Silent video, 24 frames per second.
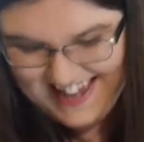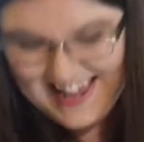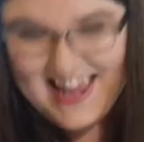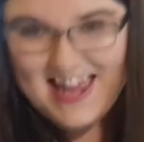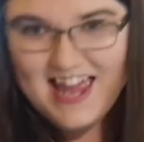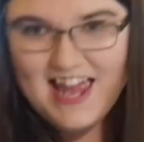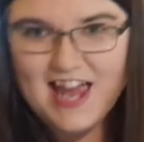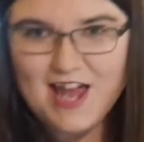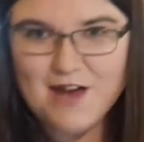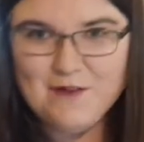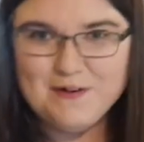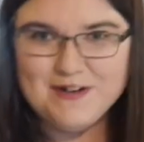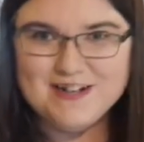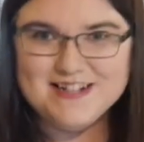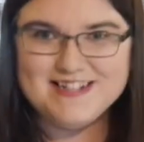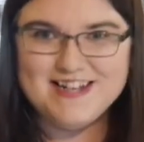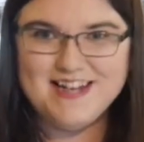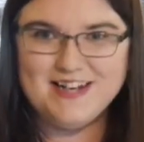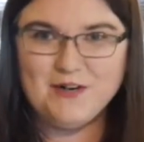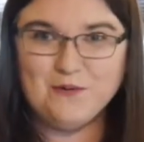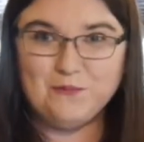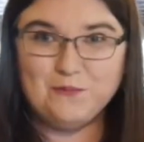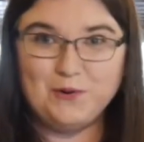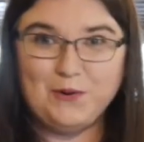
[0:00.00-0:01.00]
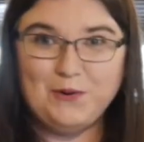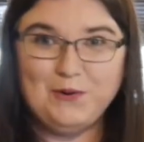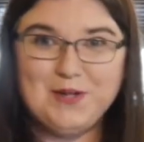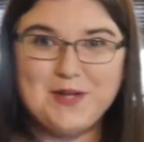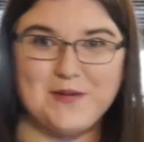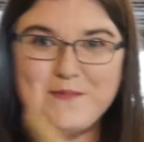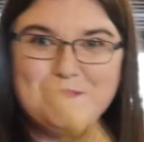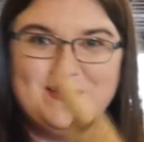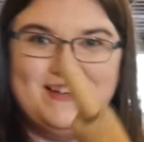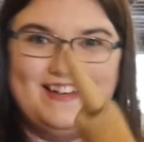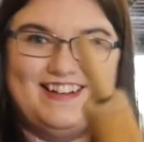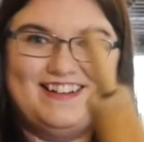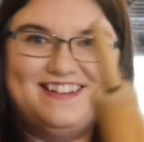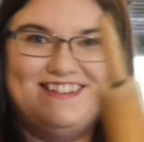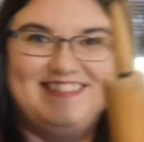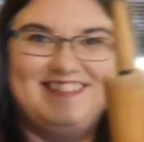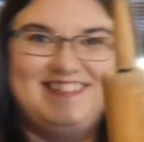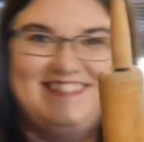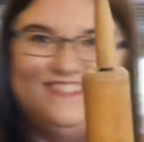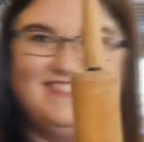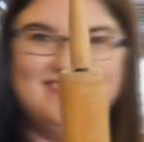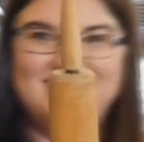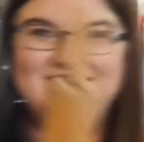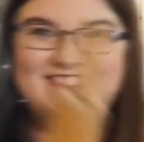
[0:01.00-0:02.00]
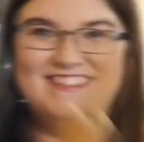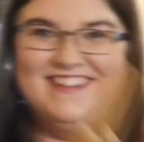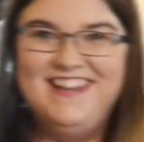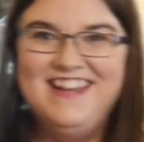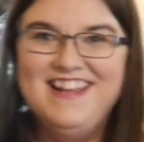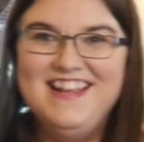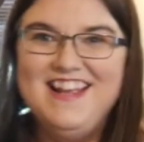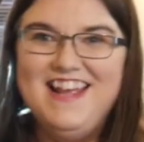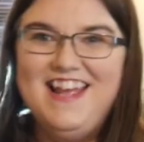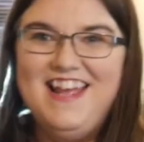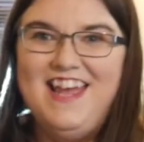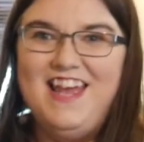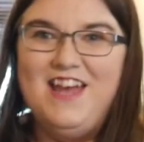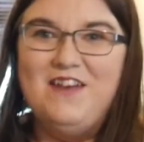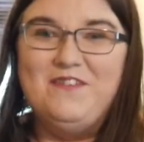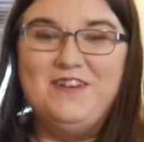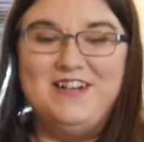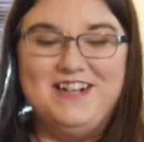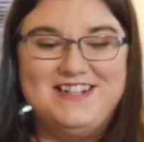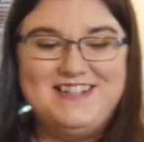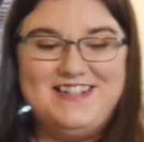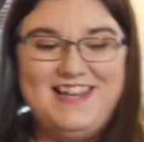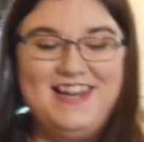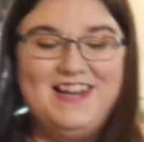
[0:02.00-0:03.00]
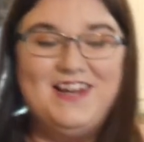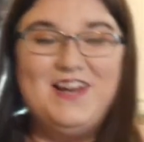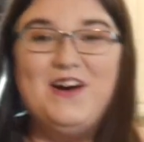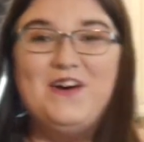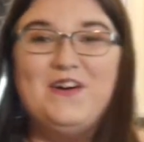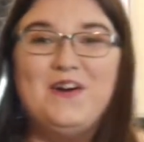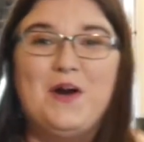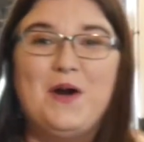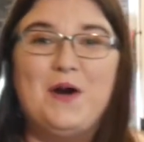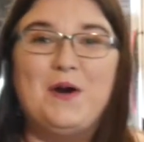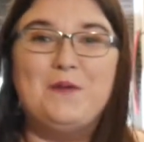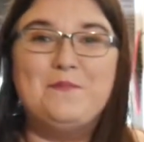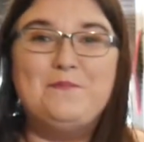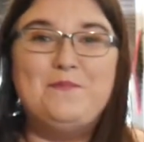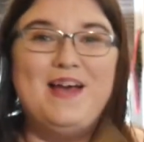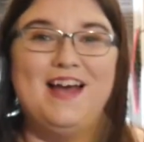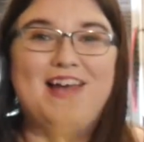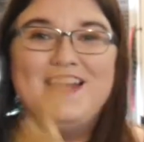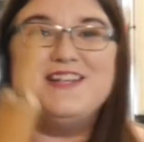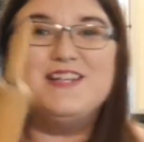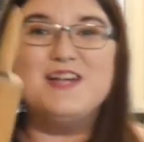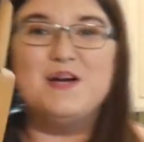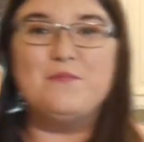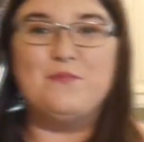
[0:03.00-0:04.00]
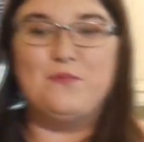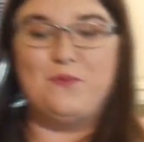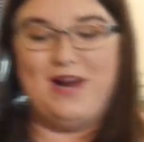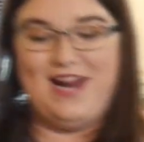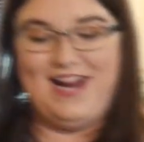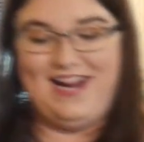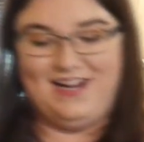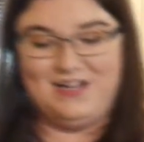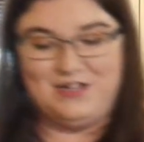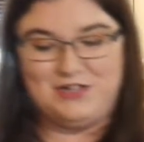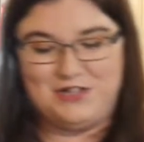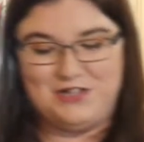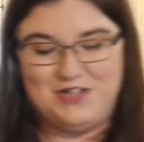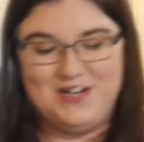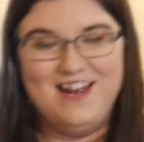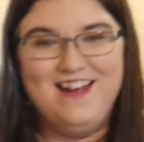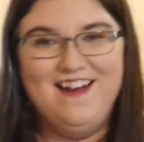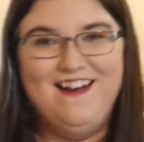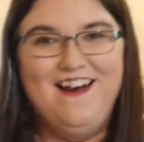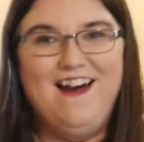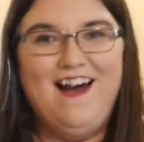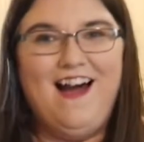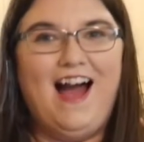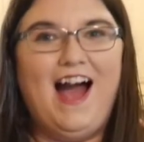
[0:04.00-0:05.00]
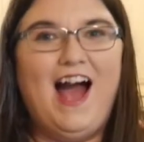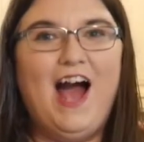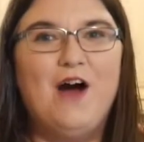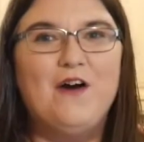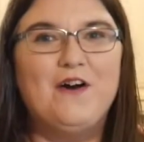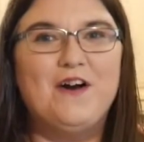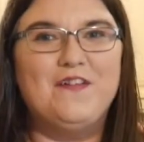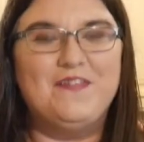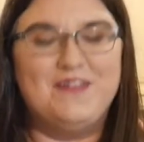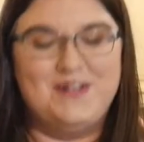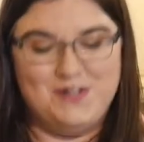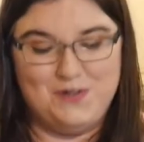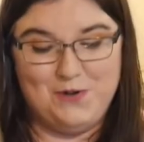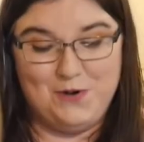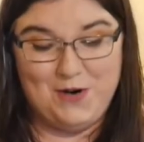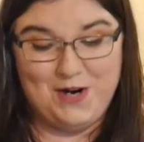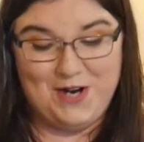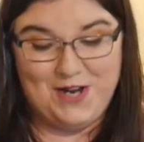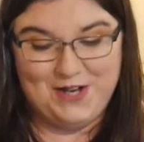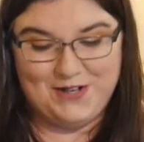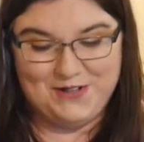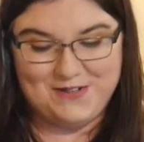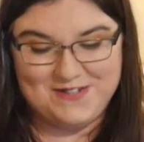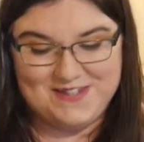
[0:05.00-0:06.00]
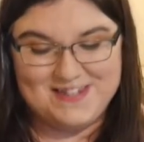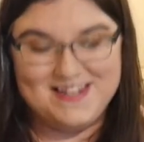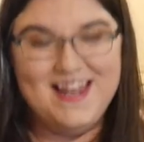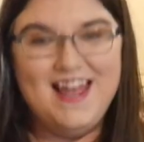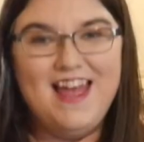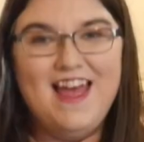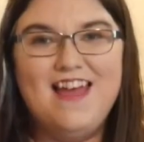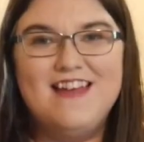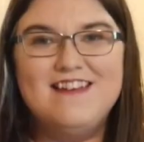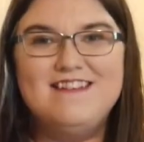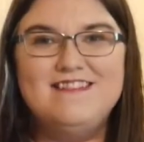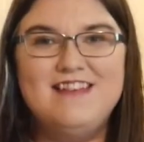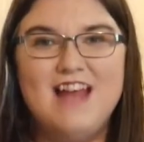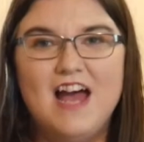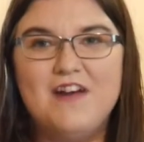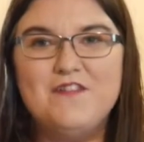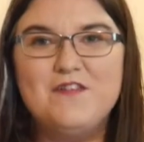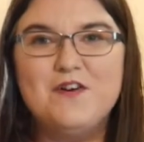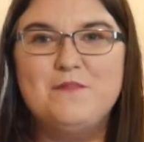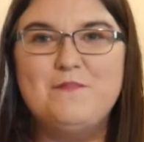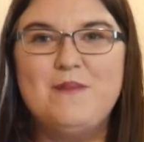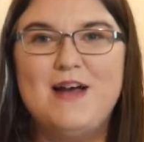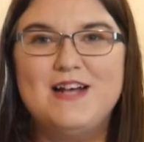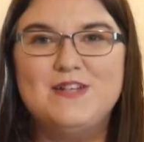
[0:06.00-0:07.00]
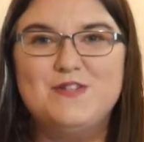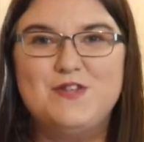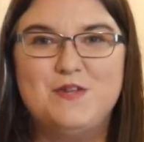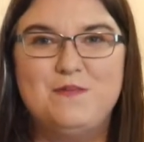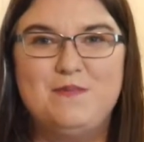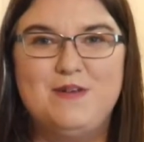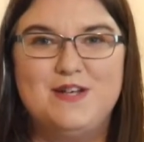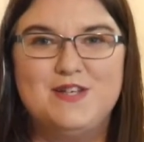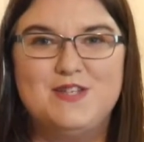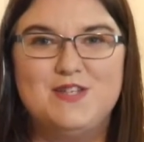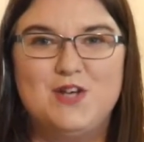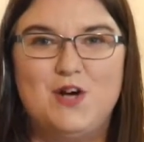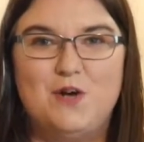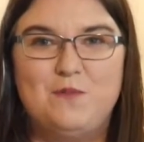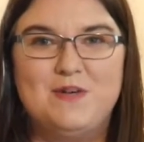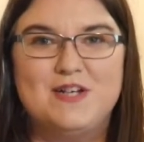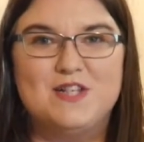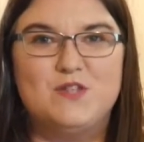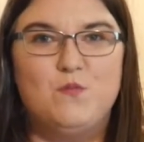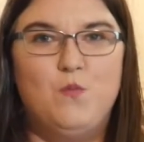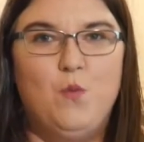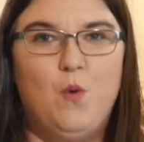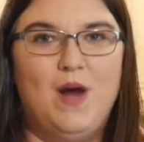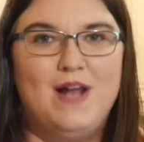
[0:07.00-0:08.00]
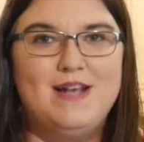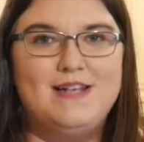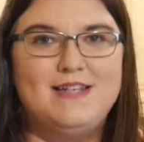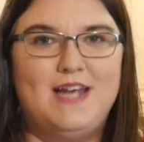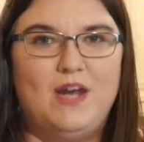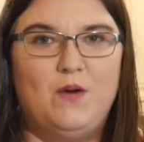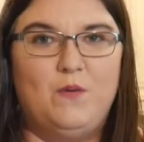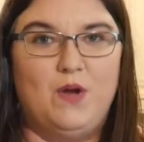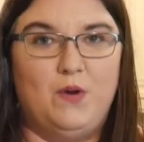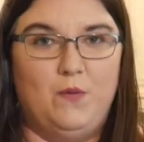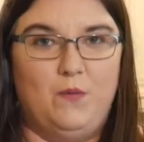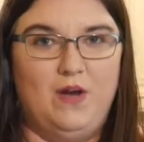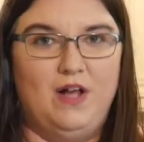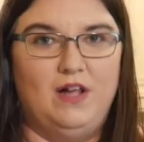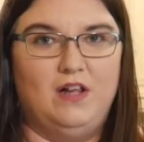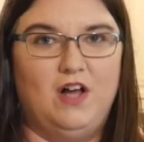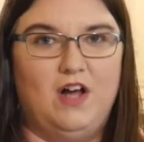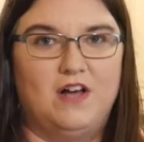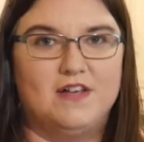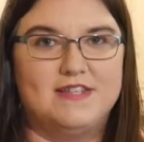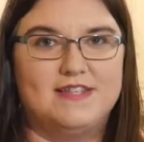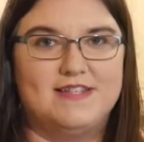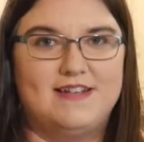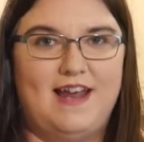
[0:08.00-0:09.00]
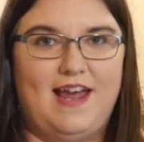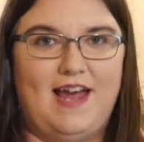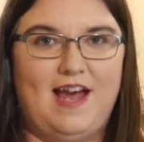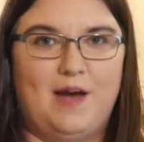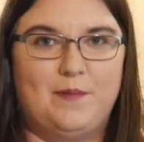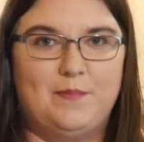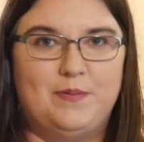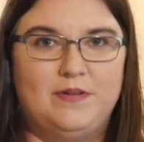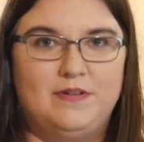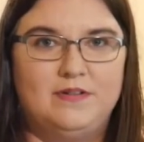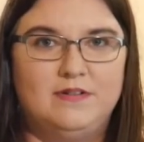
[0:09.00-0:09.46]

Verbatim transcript: And we're gonna take a rolling pin and we're gonna take out our pent up rage out on these Oreos. Never mess with a Minnesotan because one day we will all snap.